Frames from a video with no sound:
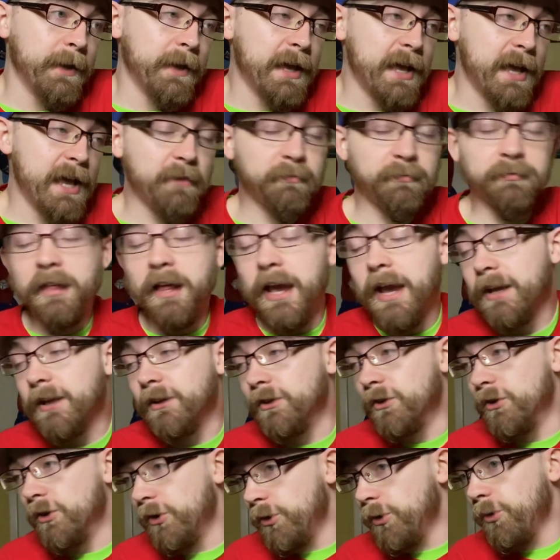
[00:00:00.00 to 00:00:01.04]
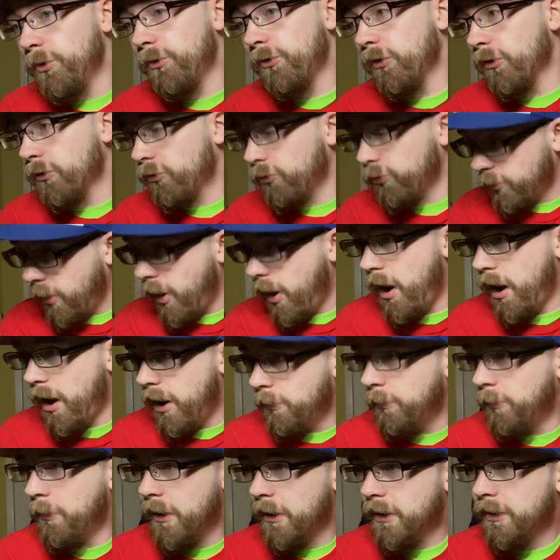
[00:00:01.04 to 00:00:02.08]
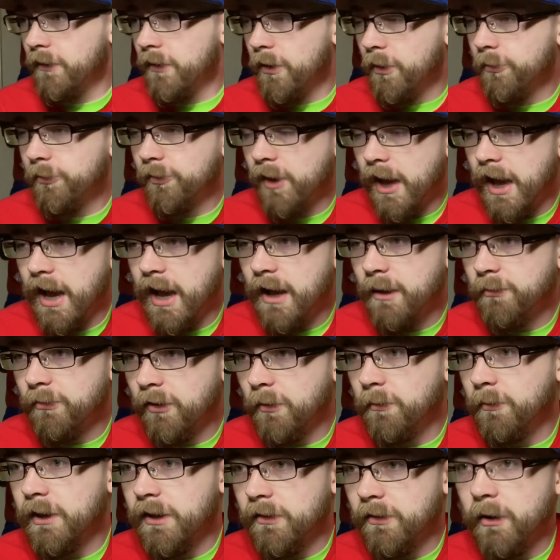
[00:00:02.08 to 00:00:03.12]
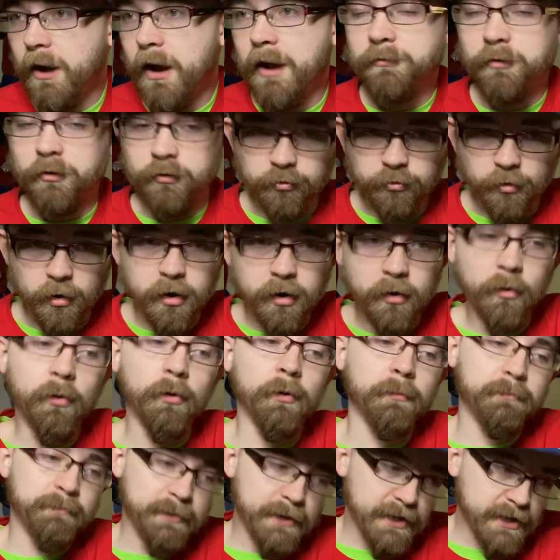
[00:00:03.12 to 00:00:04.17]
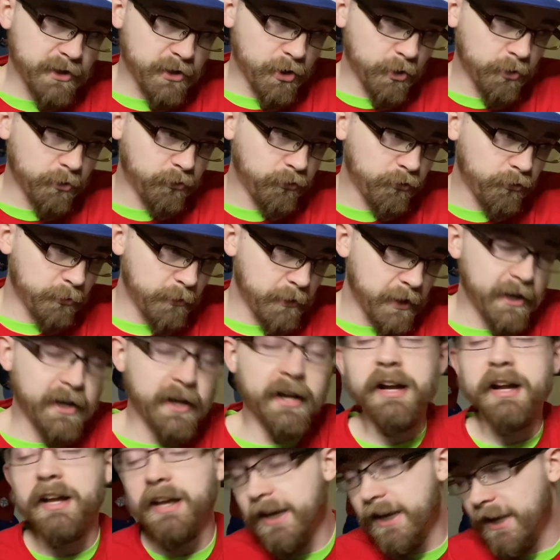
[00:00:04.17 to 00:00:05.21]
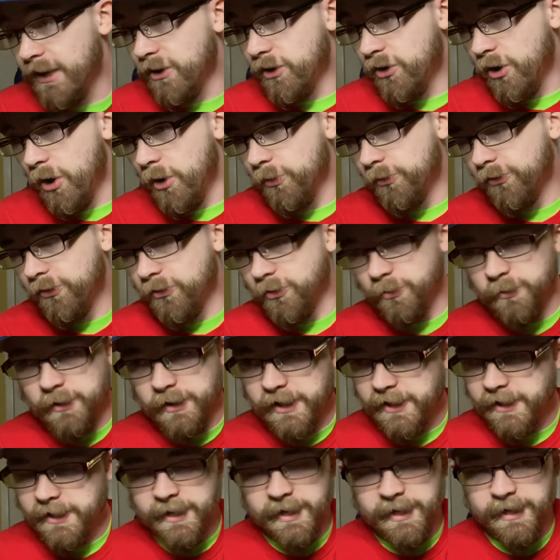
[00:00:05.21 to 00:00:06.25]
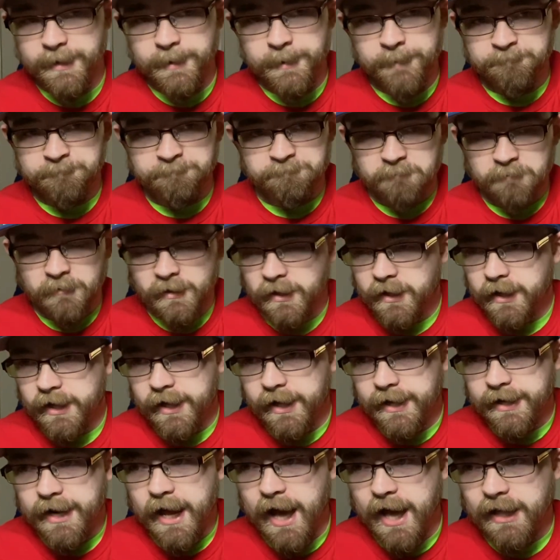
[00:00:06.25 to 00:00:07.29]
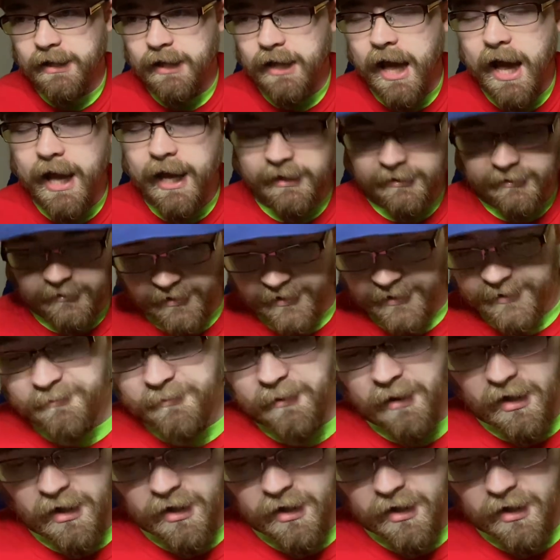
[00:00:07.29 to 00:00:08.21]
If they lose or draw one of those games, they would either have to draw or beat Costa Rica in Costa Rica. Not likely.